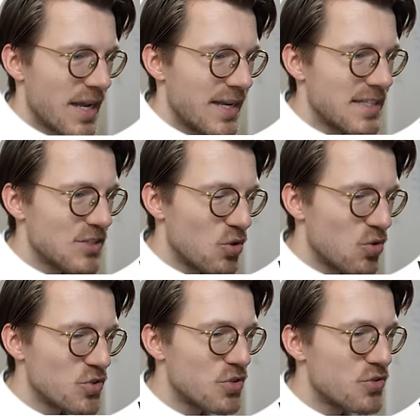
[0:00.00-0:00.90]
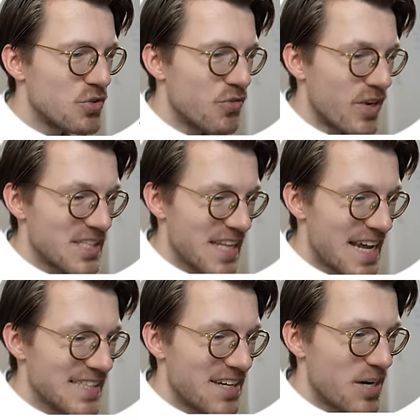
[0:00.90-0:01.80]
And that's also true for this
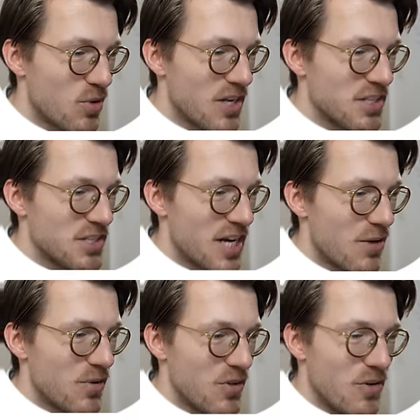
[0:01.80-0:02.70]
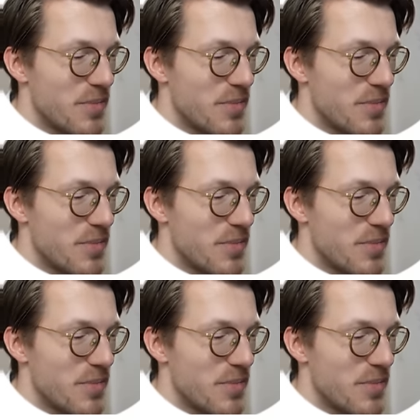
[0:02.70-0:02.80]
last night I wanted to share with you,